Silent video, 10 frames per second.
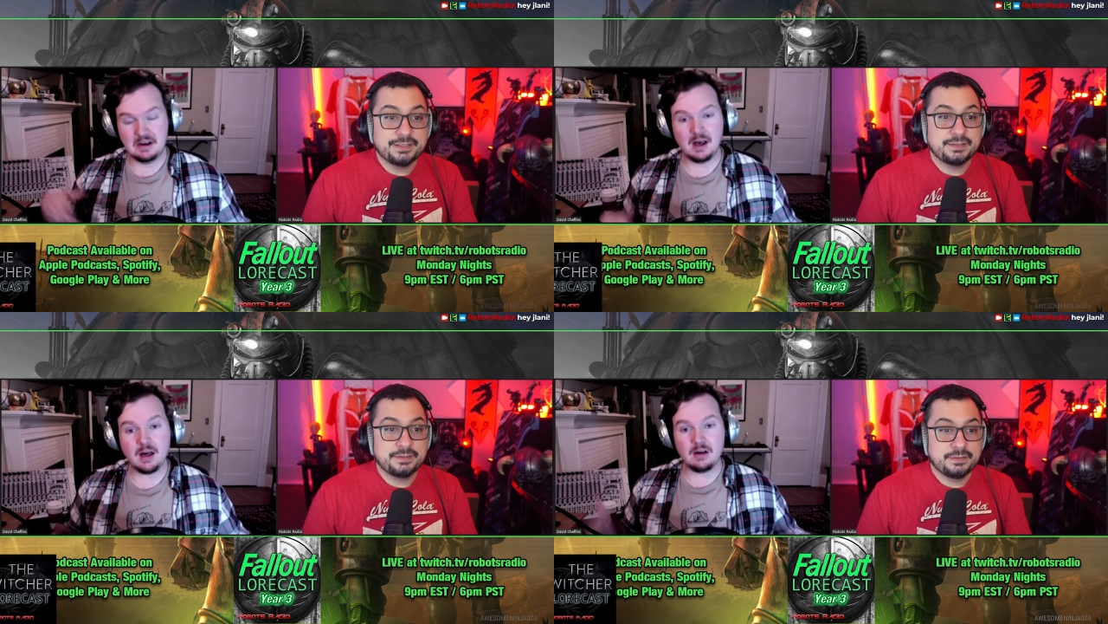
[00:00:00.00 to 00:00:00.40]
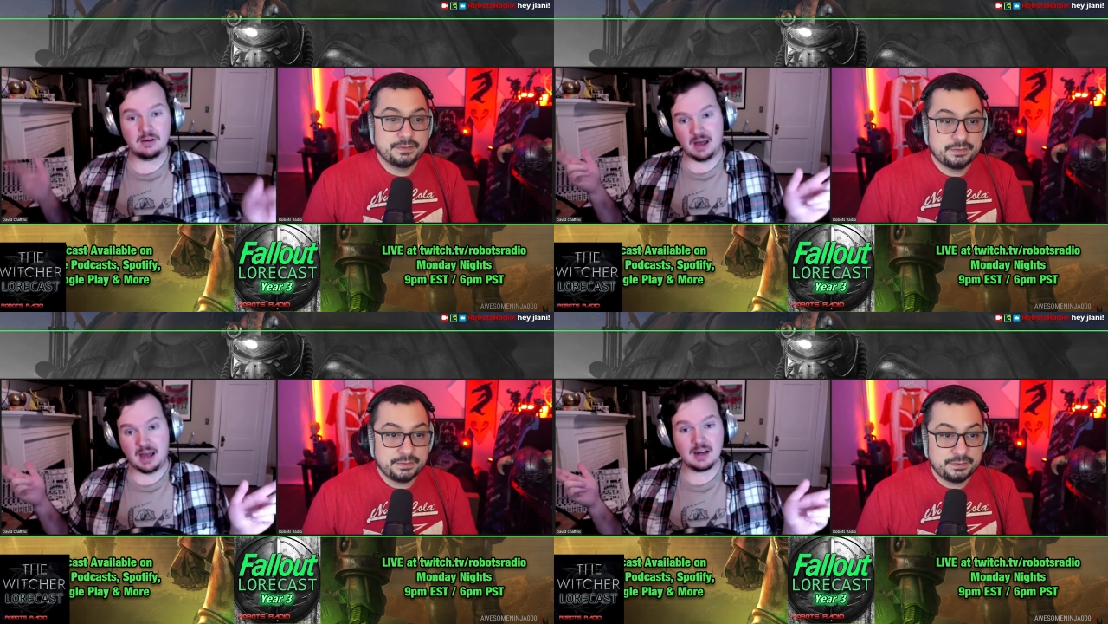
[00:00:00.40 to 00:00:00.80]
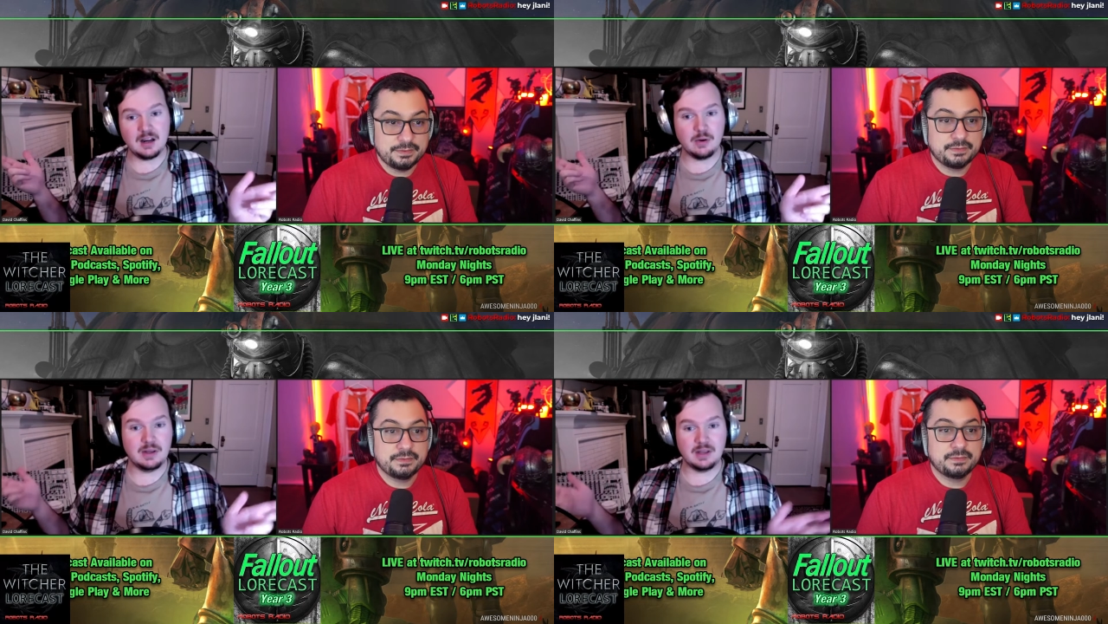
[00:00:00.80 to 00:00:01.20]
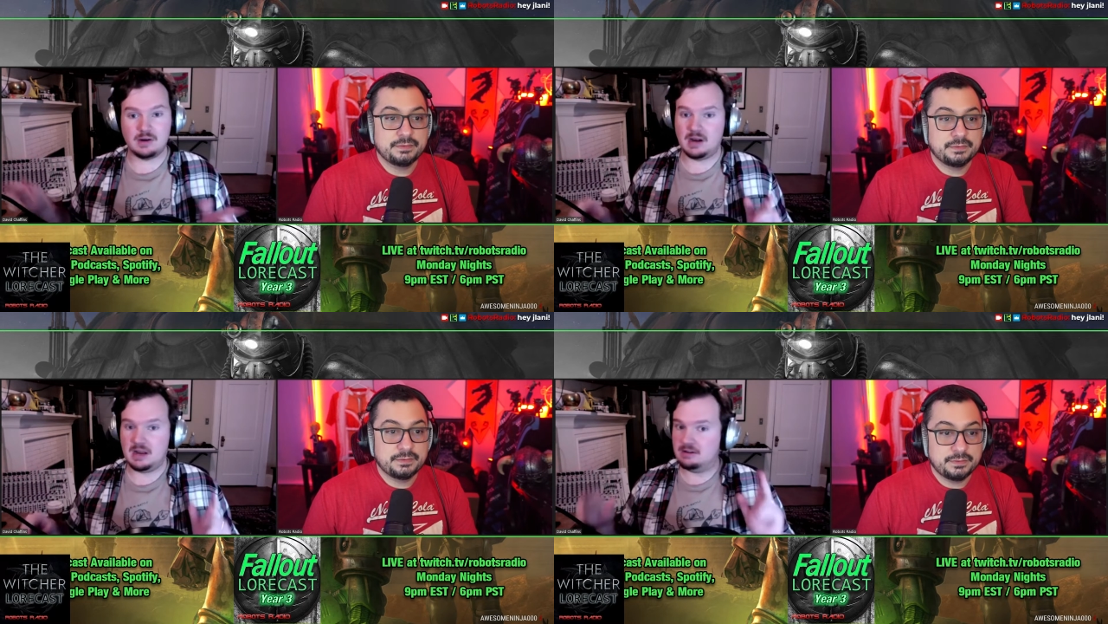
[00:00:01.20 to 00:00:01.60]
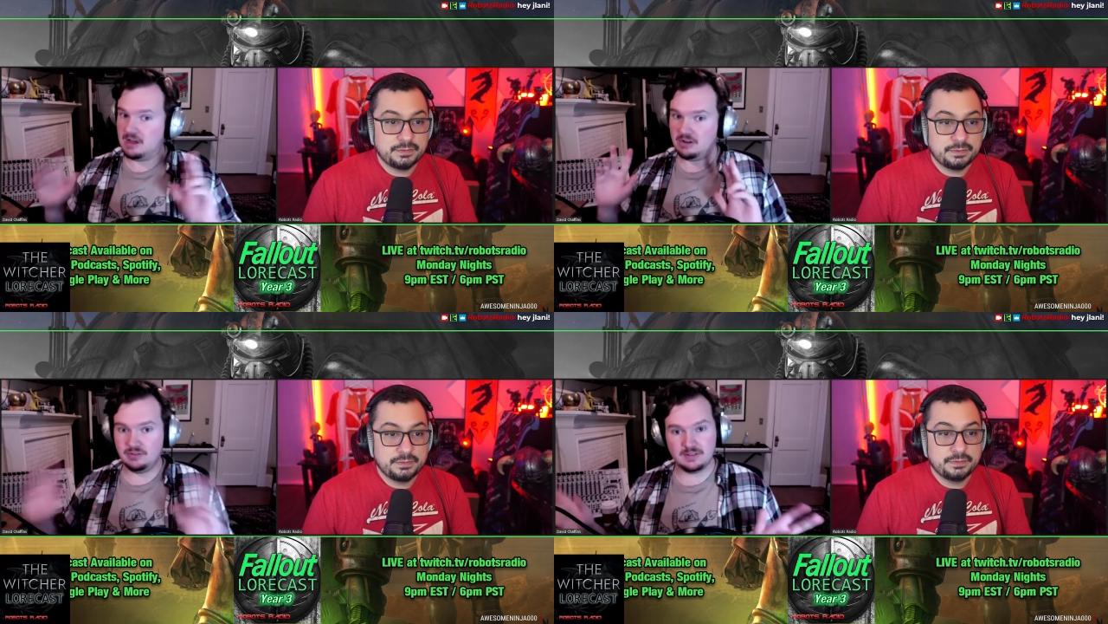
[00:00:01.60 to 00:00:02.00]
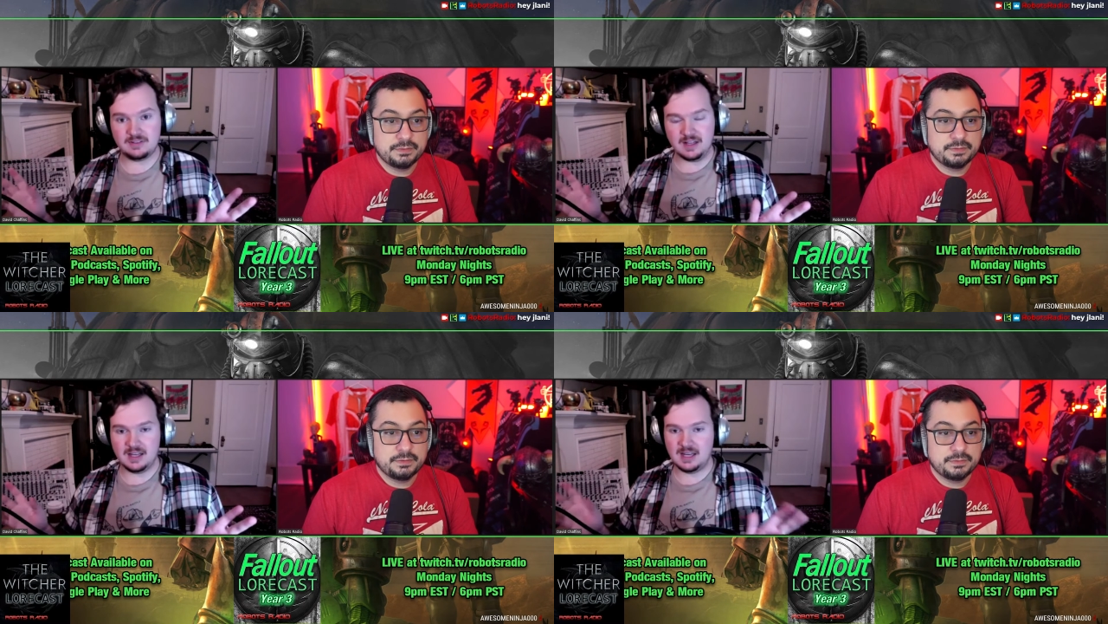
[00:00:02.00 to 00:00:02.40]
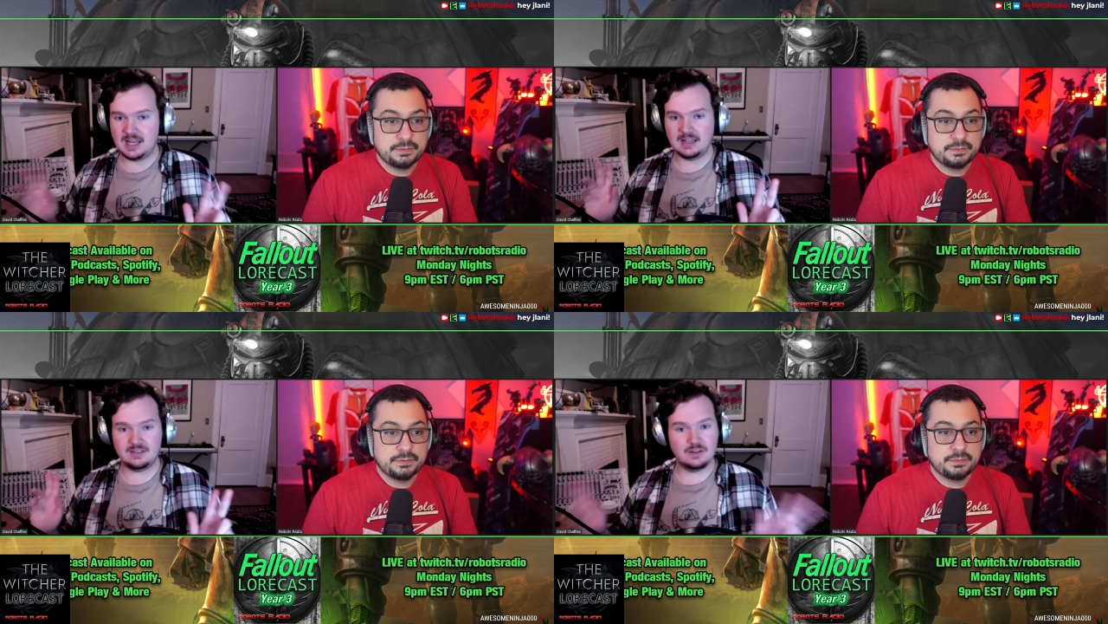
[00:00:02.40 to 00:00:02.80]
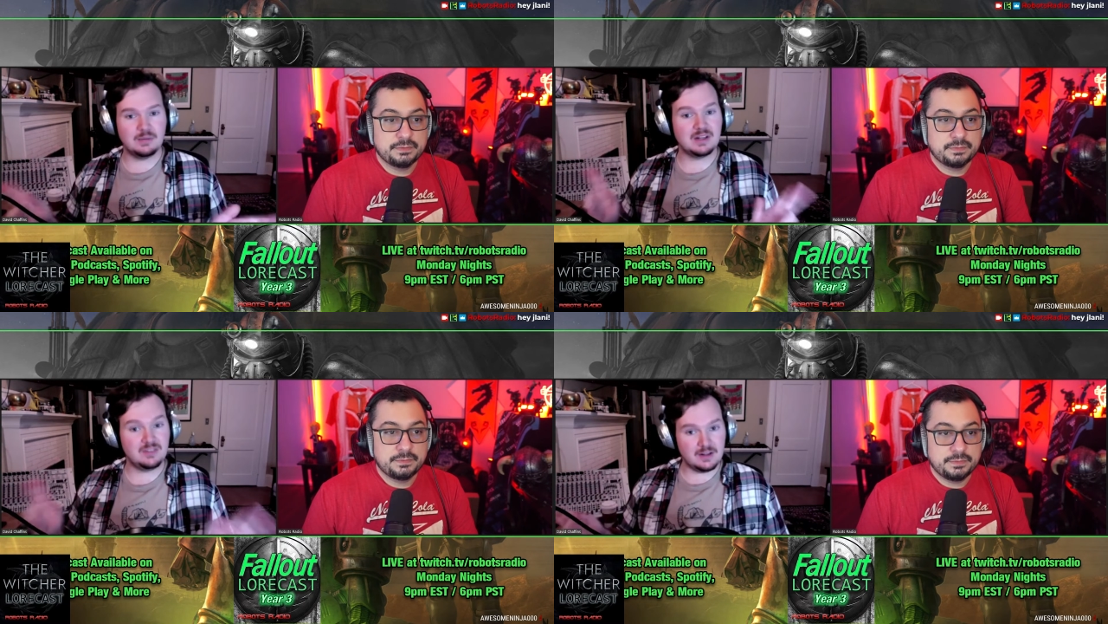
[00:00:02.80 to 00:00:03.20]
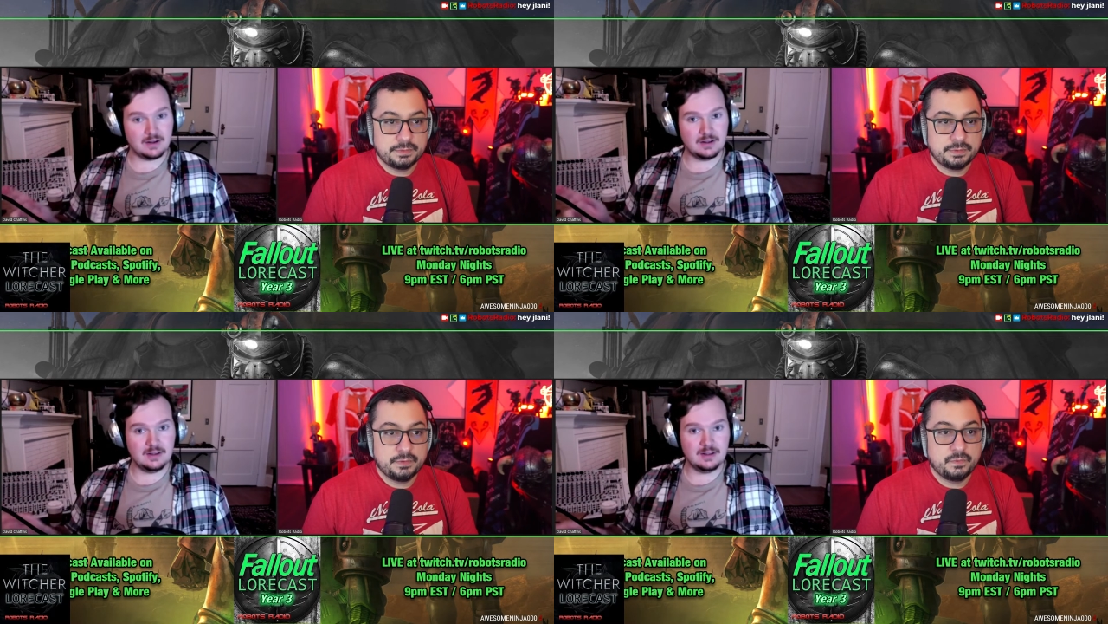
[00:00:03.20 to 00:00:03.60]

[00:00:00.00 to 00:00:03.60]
Speaker 1: Oh, I can go in there and and do this thing, and it's no big deal.